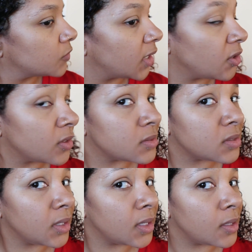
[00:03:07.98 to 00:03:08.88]
And you can
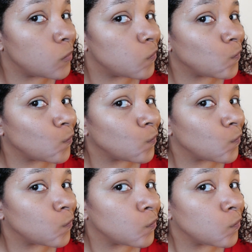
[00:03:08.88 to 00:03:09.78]
see it
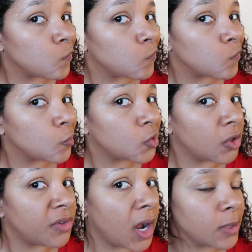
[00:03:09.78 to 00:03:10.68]

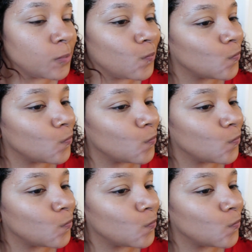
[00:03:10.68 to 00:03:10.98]
so far.